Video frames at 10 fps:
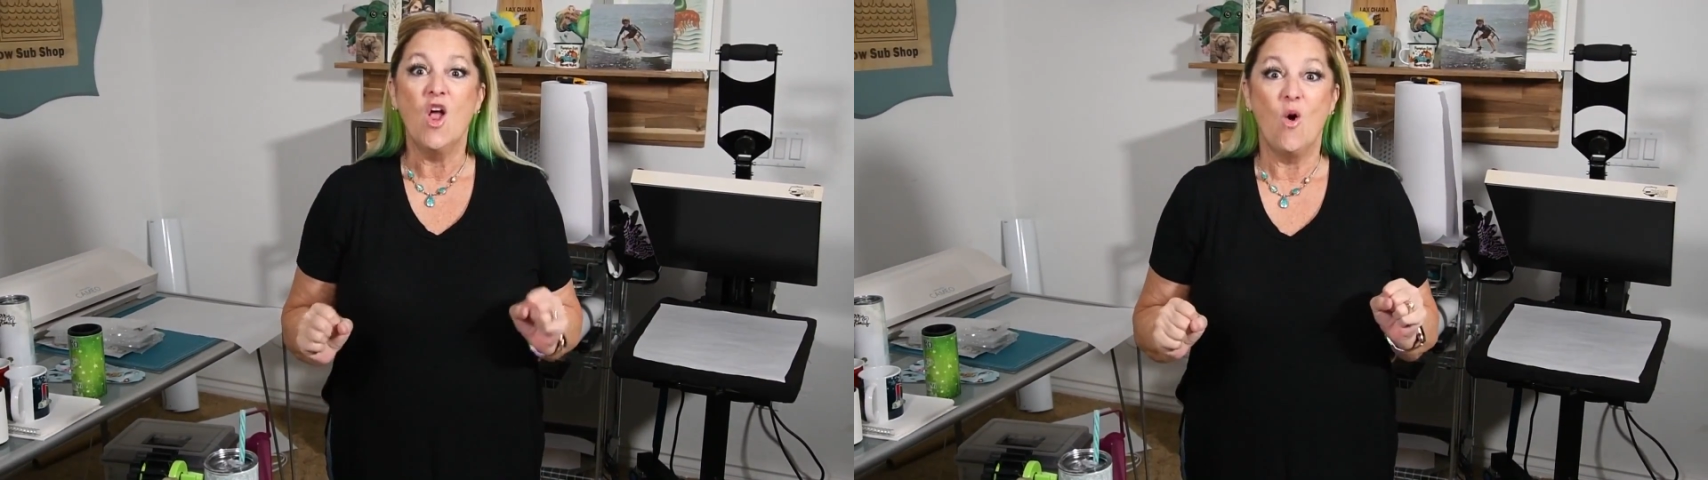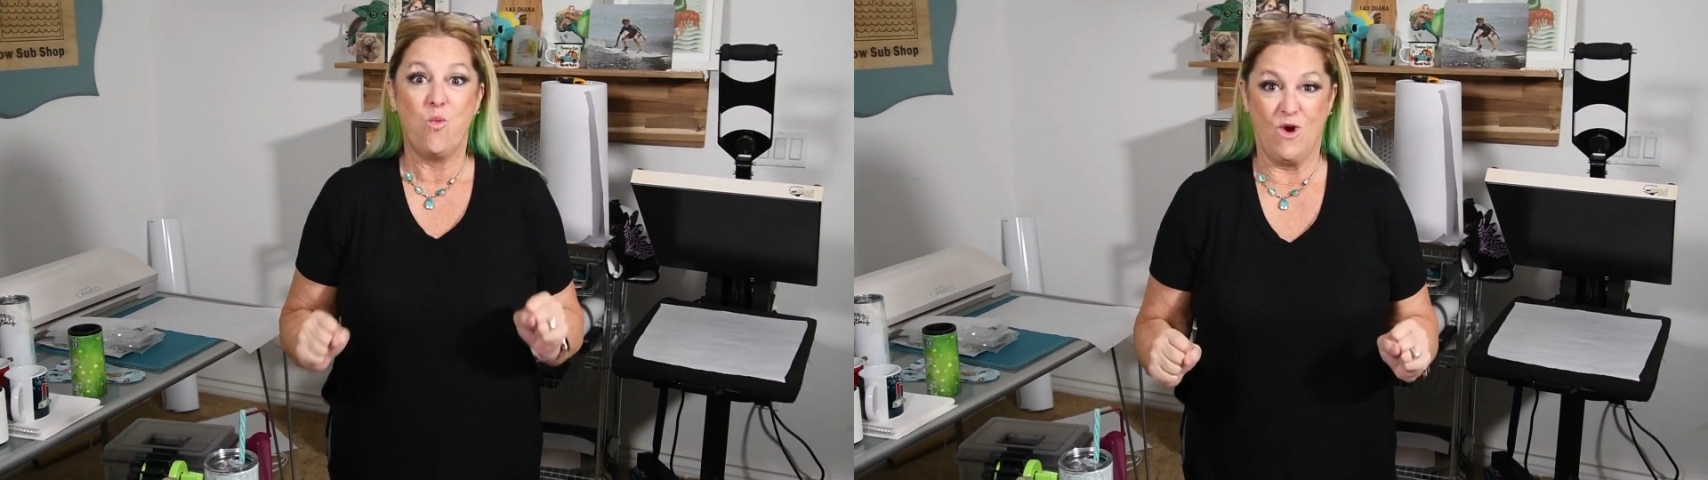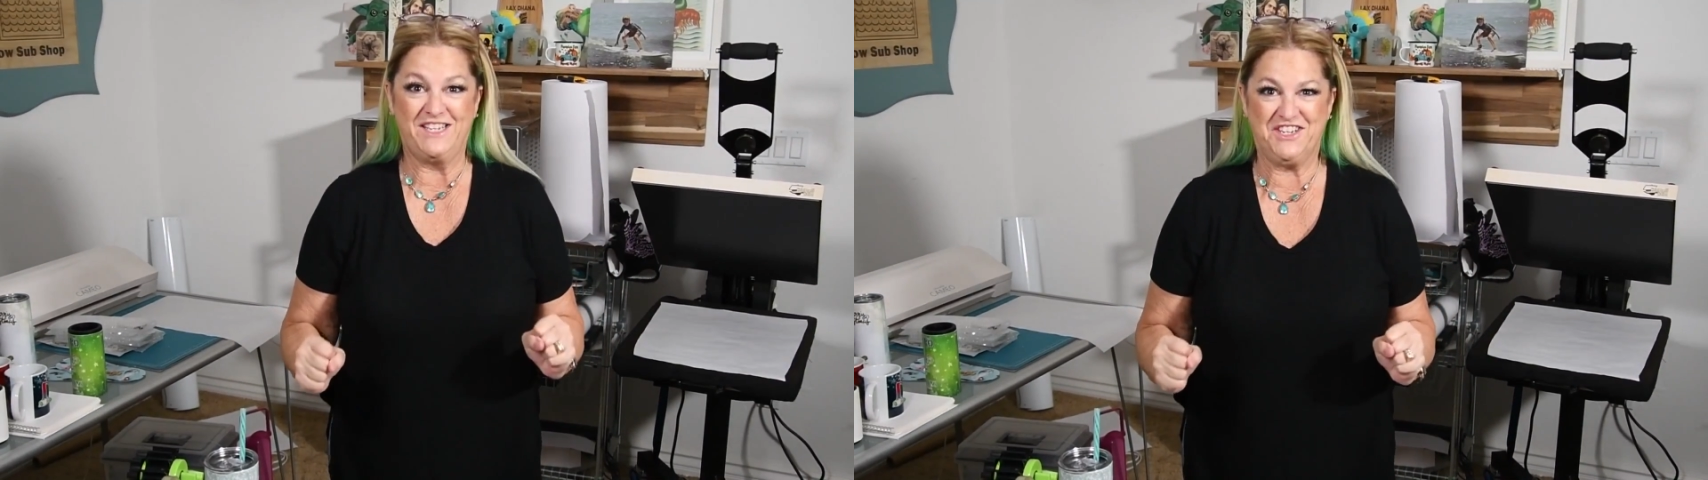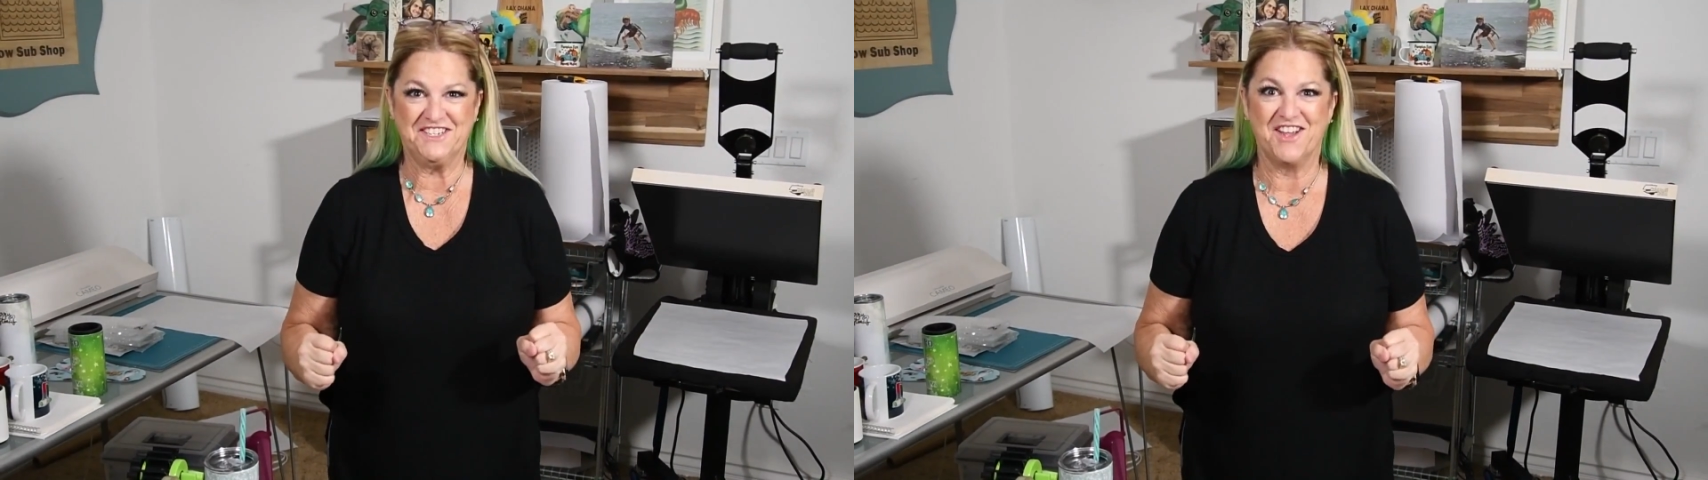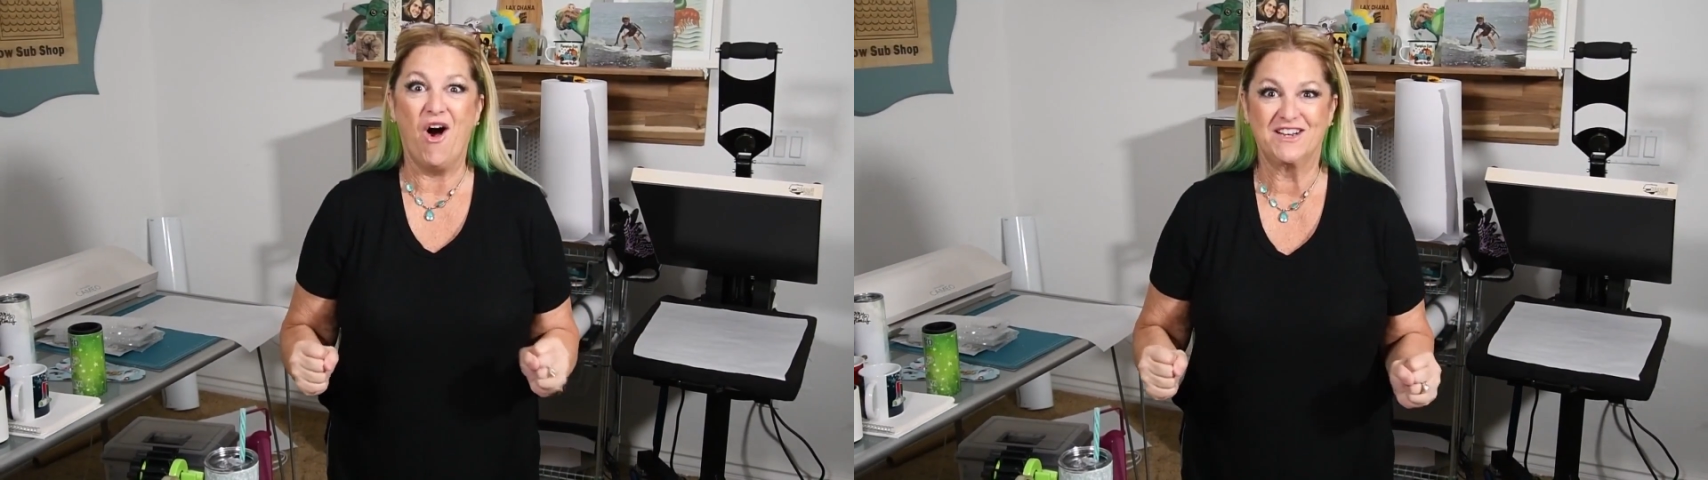which
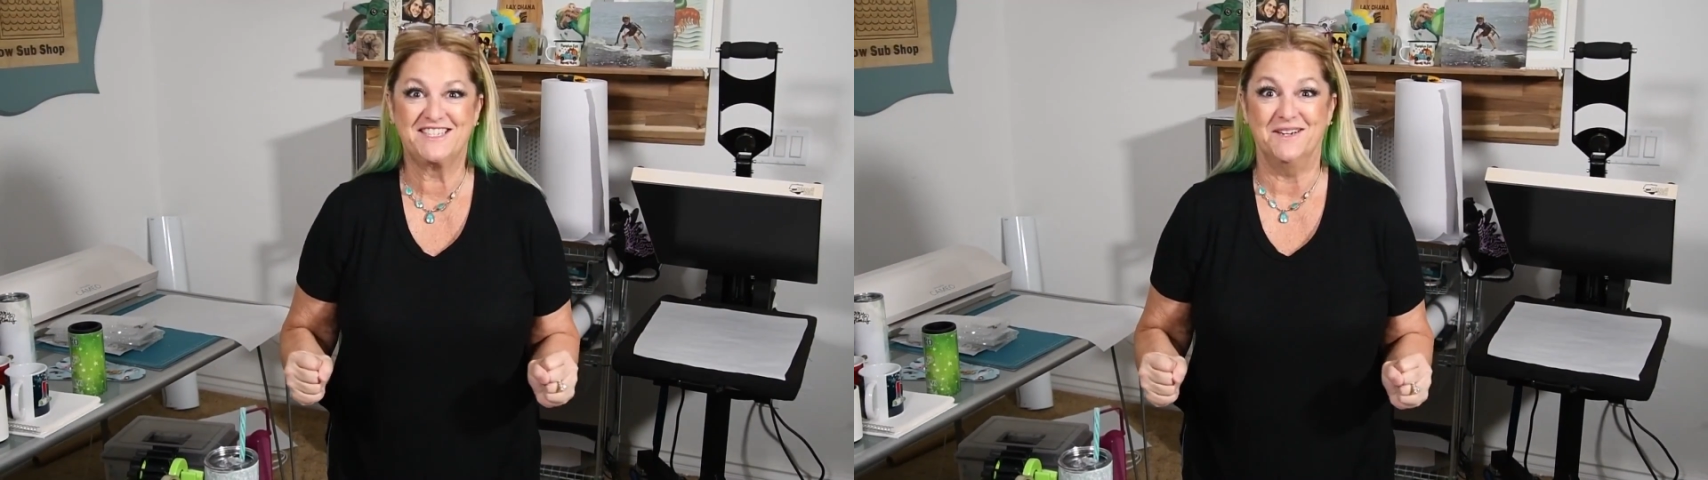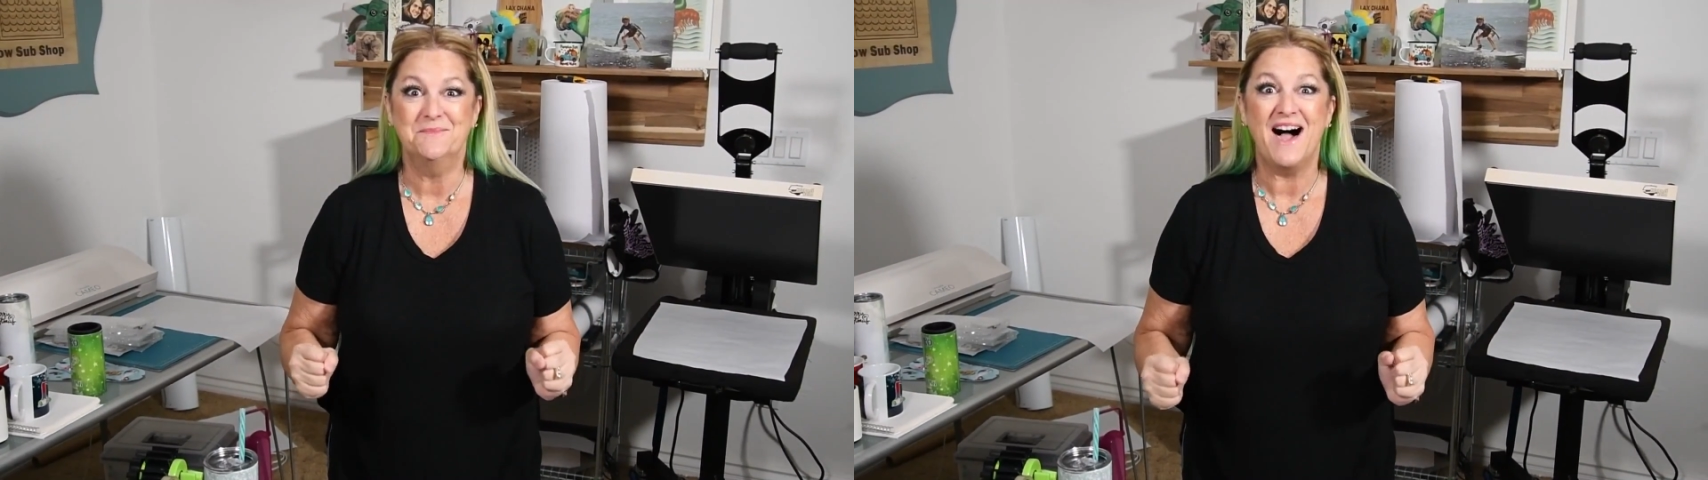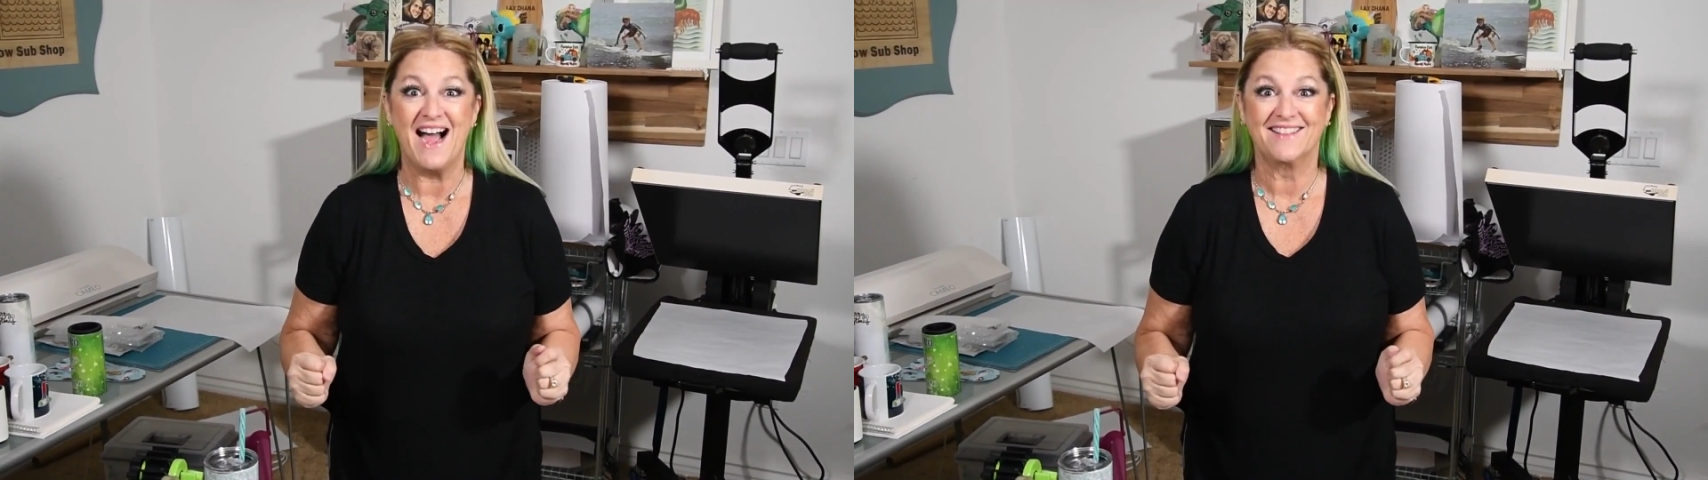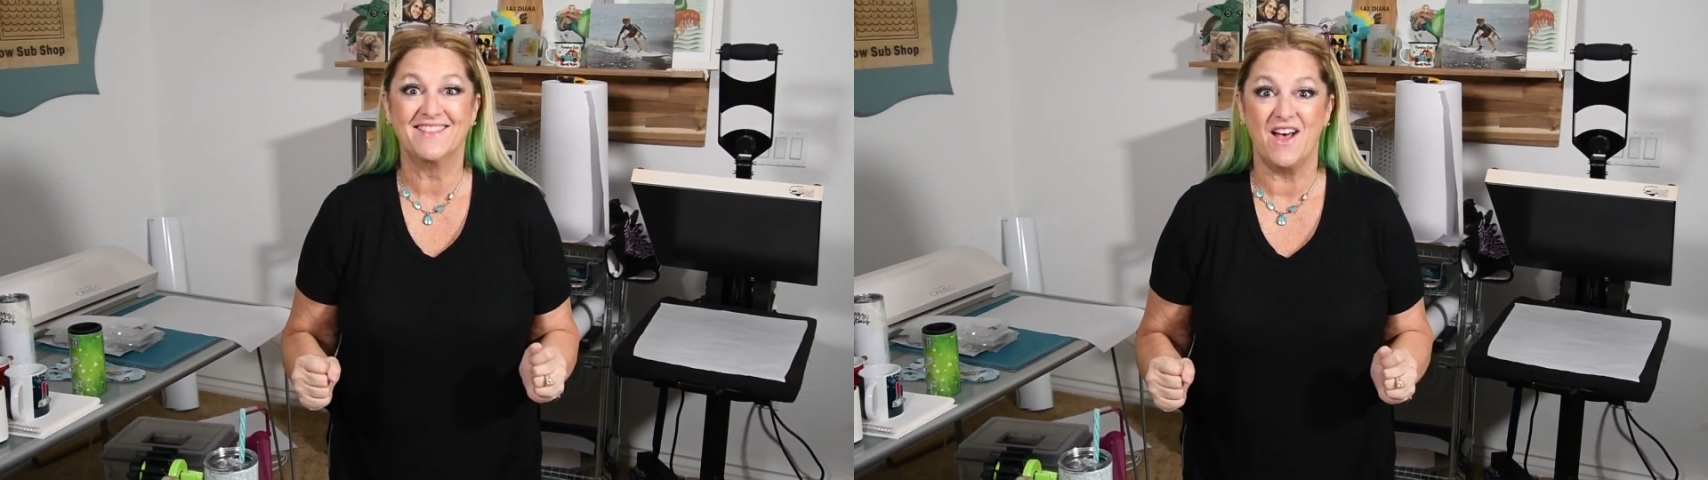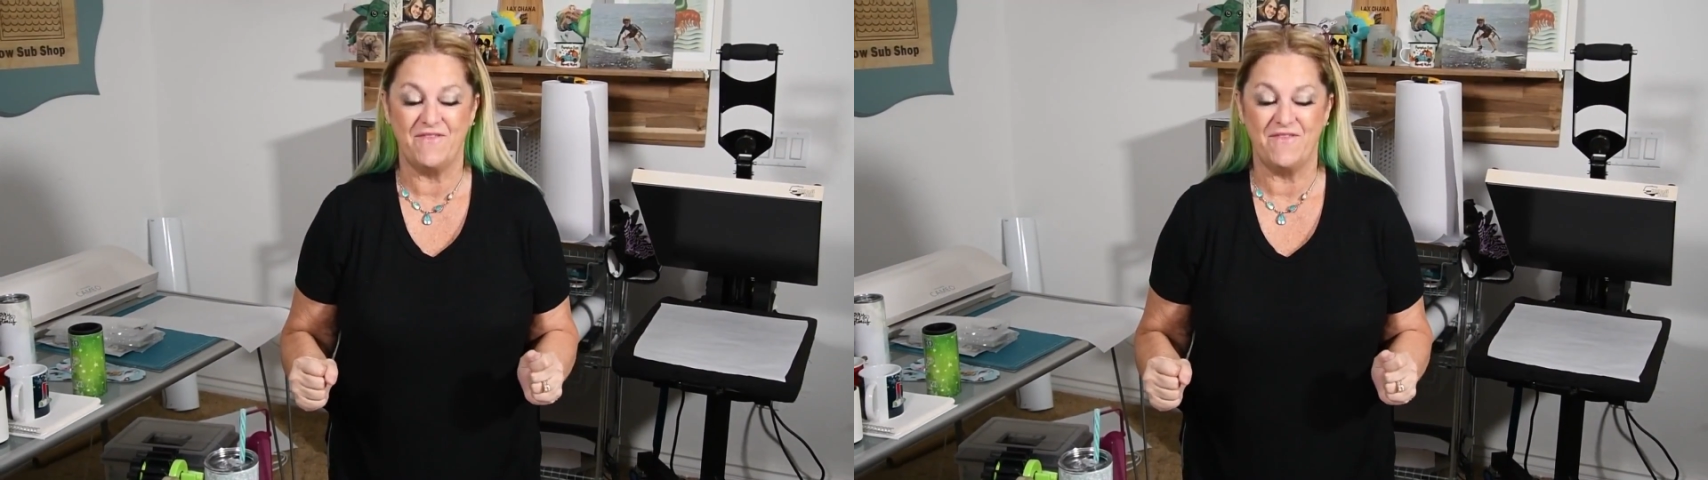is awesome. I love